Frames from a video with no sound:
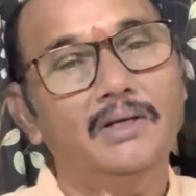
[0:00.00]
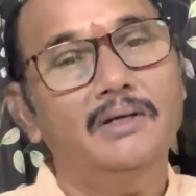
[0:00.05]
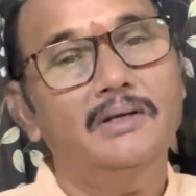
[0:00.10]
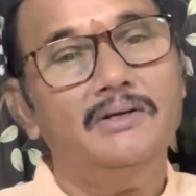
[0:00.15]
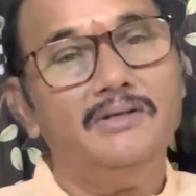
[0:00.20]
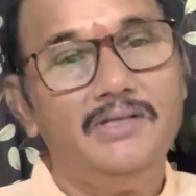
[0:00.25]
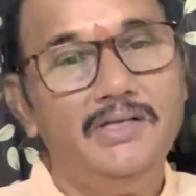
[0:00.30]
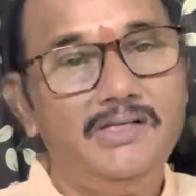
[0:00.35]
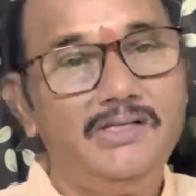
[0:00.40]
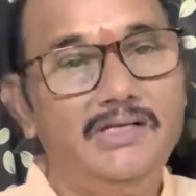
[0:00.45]

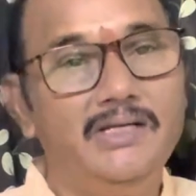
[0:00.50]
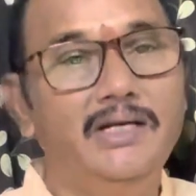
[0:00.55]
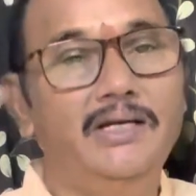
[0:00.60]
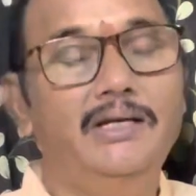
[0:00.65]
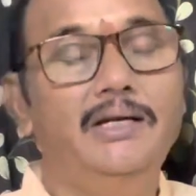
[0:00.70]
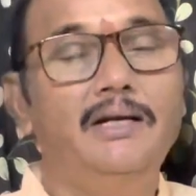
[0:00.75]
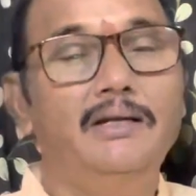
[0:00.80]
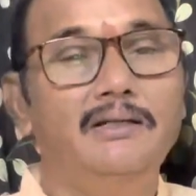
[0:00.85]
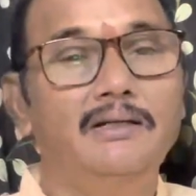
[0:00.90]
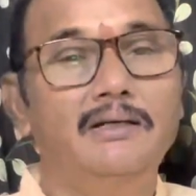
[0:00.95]
She
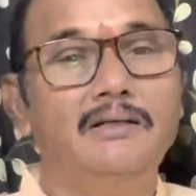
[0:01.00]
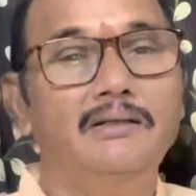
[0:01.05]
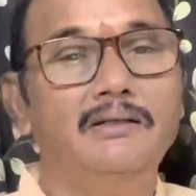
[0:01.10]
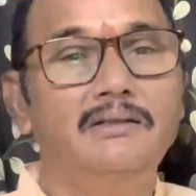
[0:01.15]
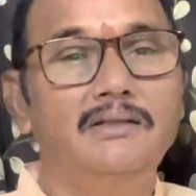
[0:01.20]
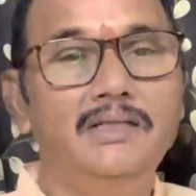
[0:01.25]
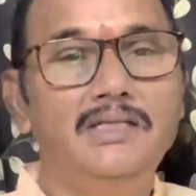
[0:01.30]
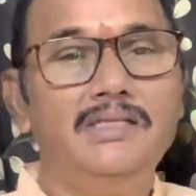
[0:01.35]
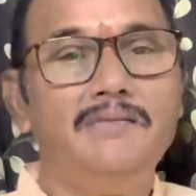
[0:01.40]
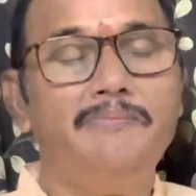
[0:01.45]
stated that
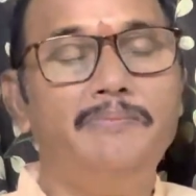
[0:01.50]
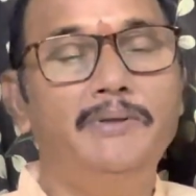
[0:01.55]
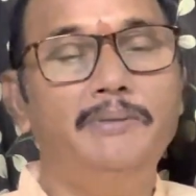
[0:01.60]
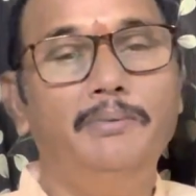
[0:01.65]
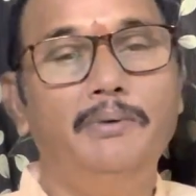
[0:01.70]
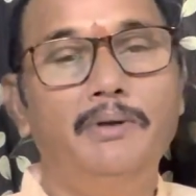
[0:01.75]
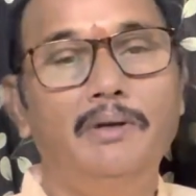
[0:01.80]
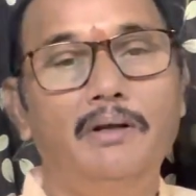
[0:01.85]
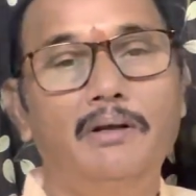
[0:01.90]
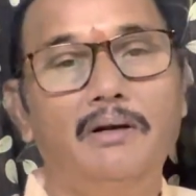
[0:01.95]
these
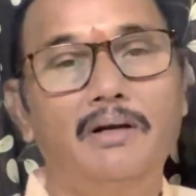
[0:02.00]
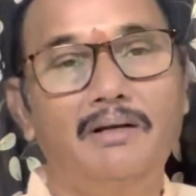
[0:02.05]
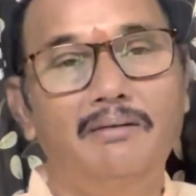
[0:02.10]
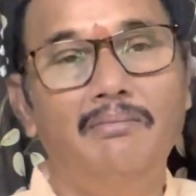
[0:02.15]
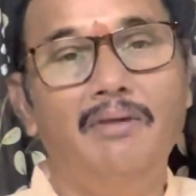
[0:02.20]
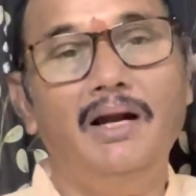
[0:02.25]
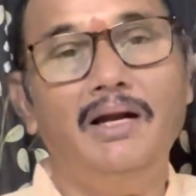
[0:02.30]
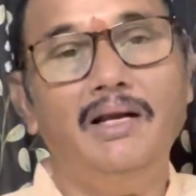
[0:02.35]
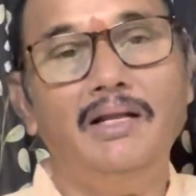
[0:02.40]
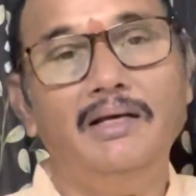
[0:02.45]
people are
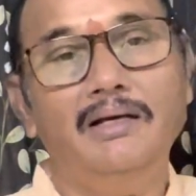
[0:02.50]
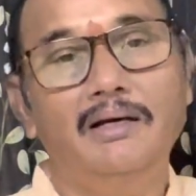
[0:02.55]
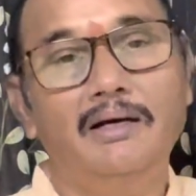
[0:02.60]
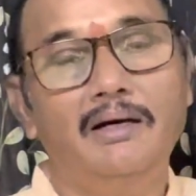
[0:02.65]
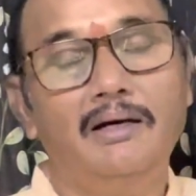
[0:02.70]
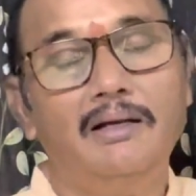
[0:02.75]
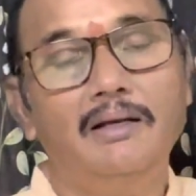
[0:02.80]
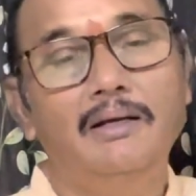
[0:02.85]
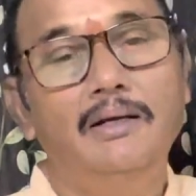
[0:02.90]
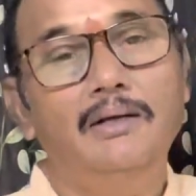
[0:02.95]
demanding
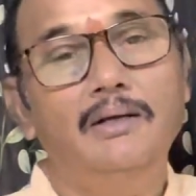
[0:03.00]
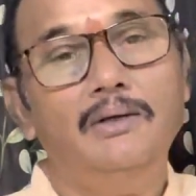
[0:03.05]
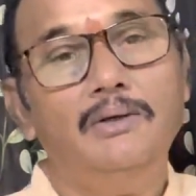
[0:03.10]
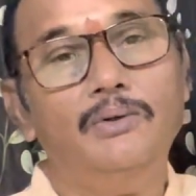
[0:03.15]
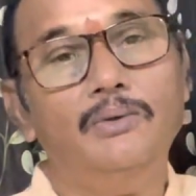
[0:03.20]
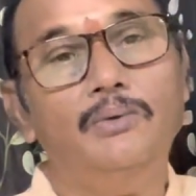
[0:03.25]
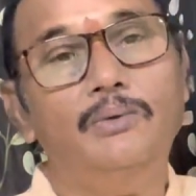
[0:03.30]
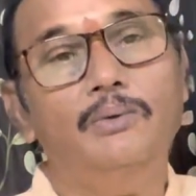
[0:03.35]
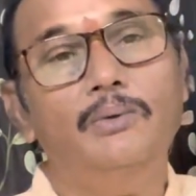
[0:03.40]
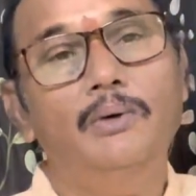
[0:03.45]
her
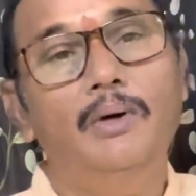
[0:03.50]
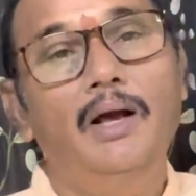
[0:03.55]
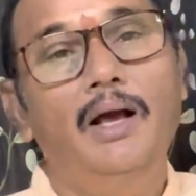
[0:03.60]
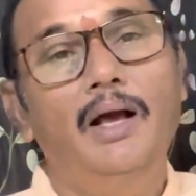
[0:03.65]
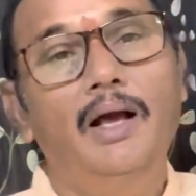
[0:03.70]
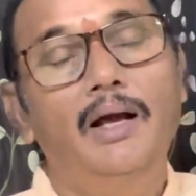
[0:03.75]
to